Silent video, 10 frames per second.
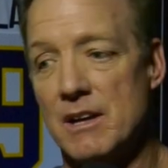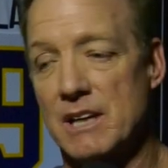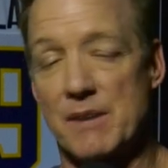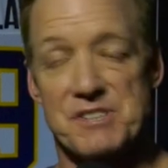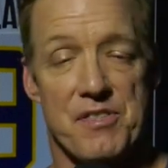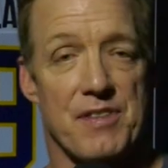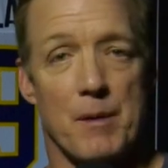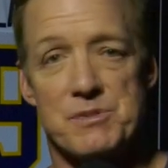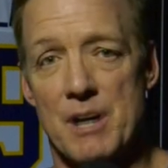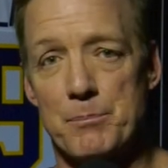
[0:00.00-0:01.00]
Give us a
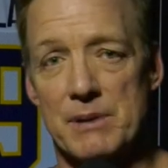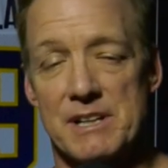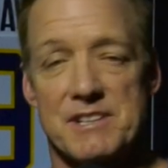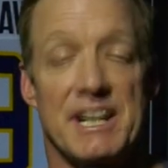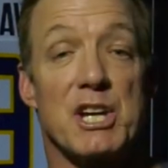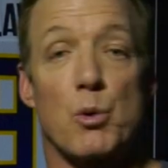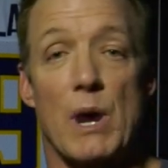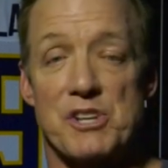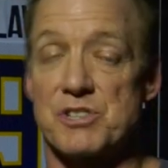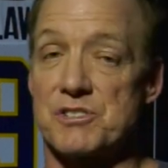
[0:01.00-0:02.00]
thumbs up, please. And any
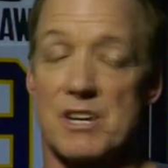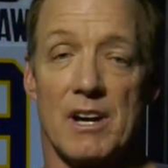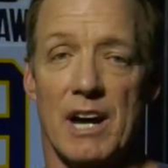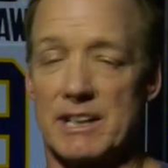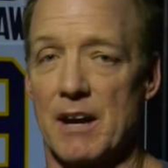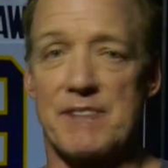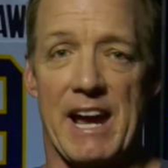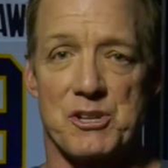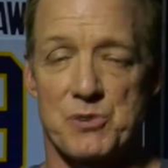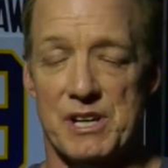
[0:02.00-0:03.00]
questions, I'd love to
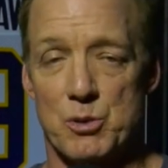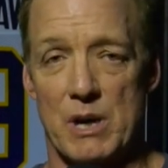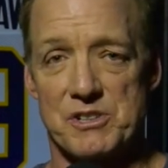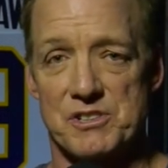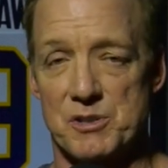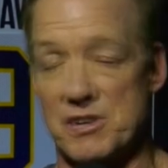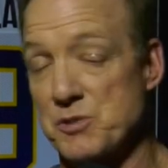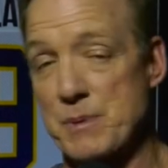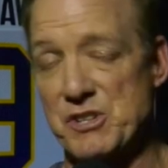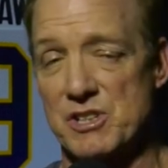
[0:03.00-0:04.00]
answer any questions,
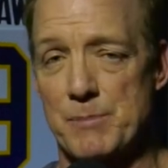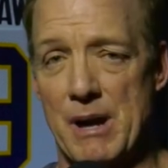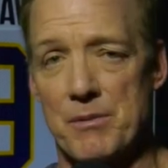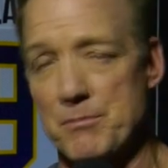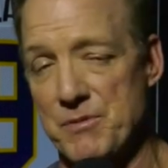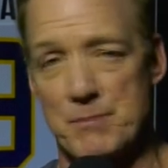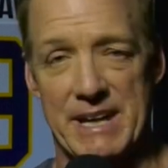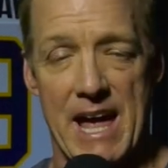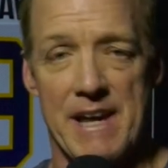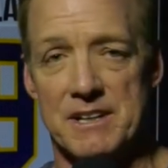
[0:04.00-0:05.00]
especially about
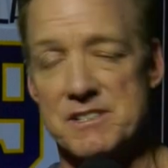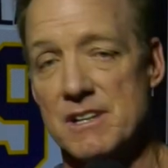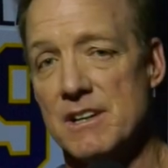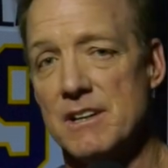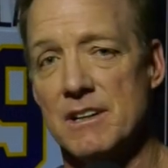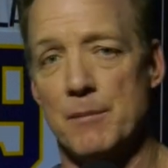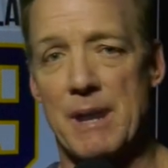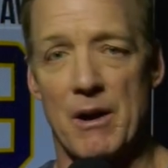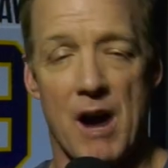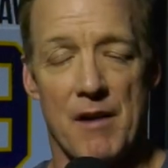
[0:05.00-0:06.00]
mechanics,
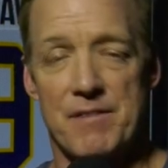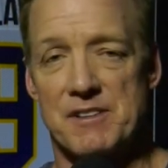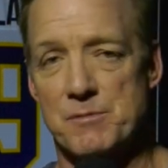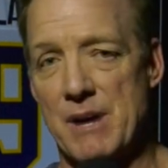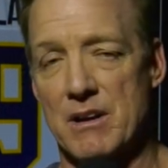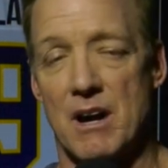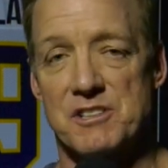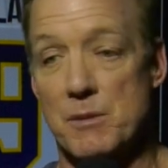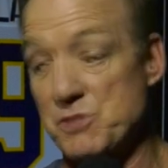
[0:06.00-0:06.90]
about offense, about concept.